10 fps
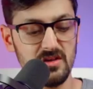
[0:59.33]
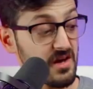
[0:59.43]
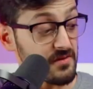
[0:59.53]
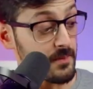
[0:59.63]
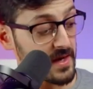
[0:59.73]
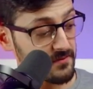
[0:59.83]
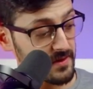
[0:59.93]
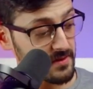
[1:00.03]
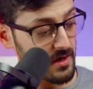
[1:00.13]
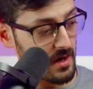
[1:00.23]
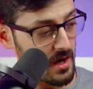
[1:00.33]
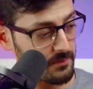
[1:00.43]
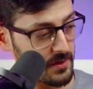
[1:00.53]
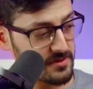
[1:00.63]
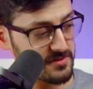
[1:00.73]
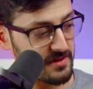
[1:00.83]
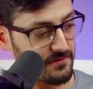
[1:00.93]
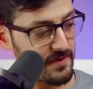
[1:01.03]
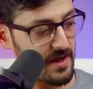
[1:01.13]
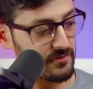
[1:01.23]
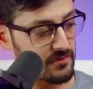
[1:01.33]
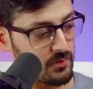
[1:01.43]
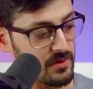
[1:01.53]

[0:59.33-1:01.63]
The other benefit that I personally found